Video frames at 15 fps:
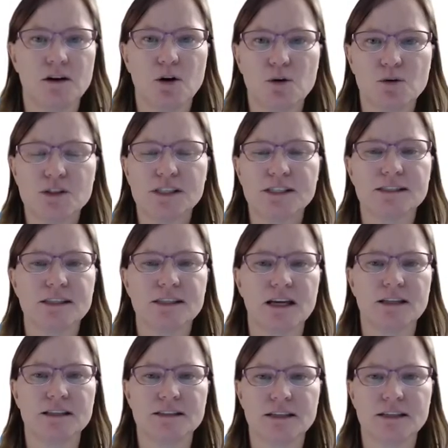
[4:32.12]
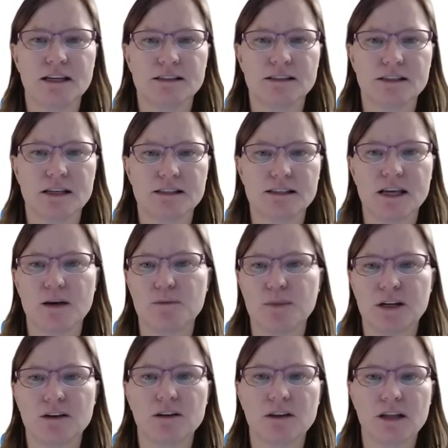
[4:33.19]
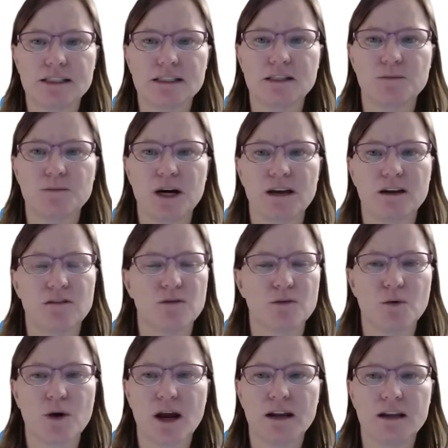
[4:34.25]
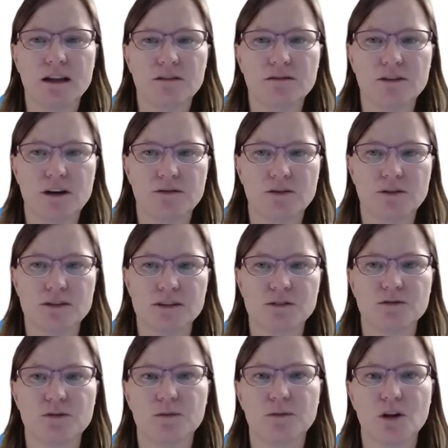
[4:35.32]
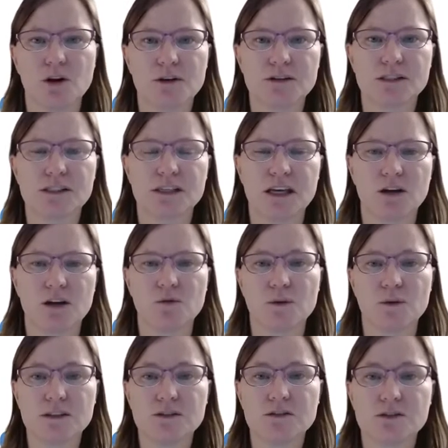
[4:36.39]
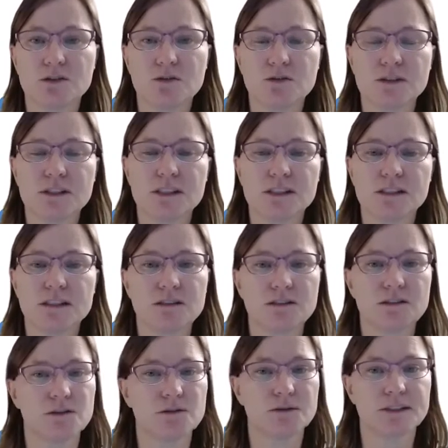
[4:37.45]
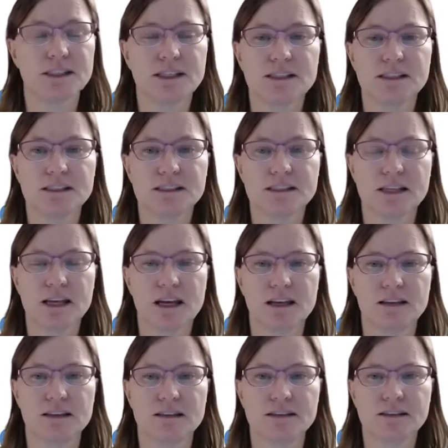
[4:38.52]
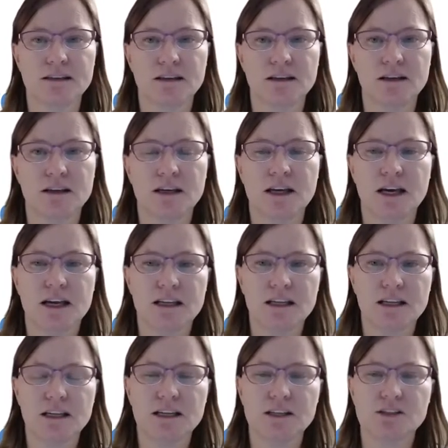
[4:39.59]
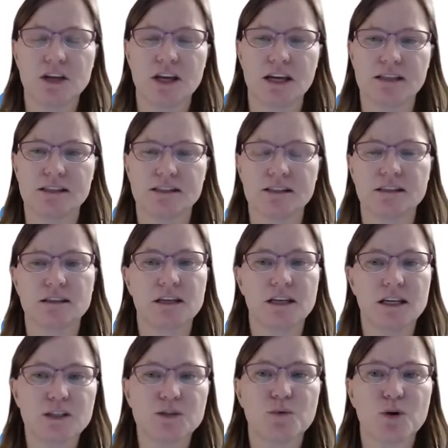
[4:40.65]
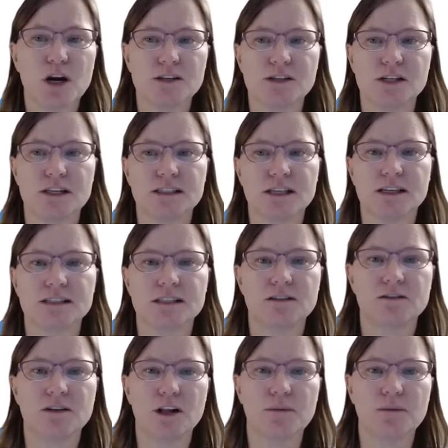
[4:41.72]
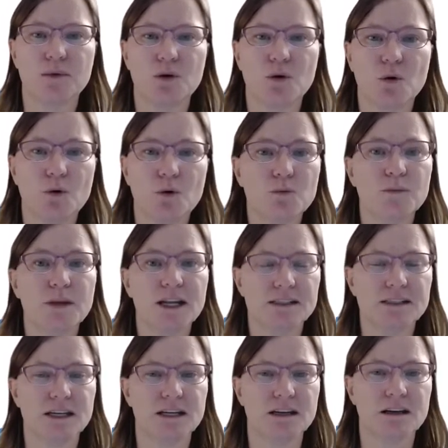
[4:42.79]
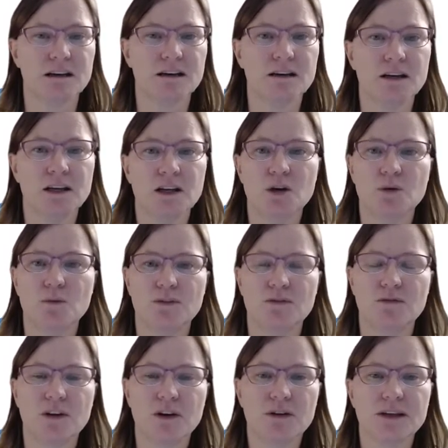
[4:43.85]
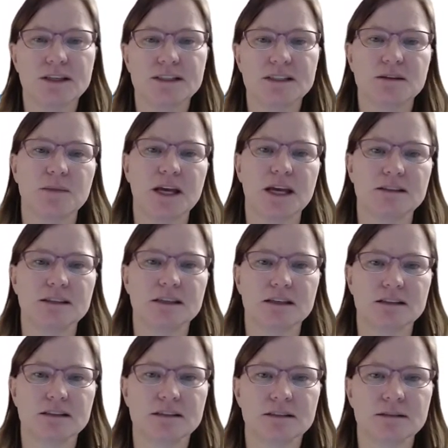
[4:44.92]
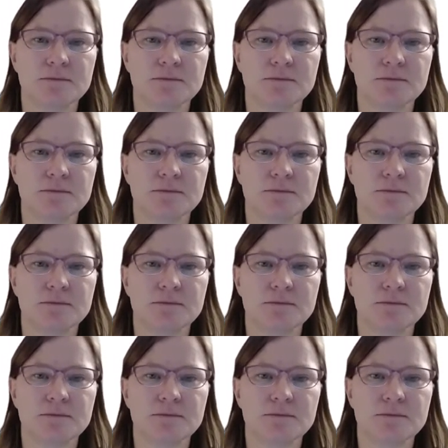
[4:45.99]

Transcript: Ocean science datasets have been collected by a variety of efforts, from large-scale research cruises to citizen science. And in each case, each project has developed their own metadata with varied semantics.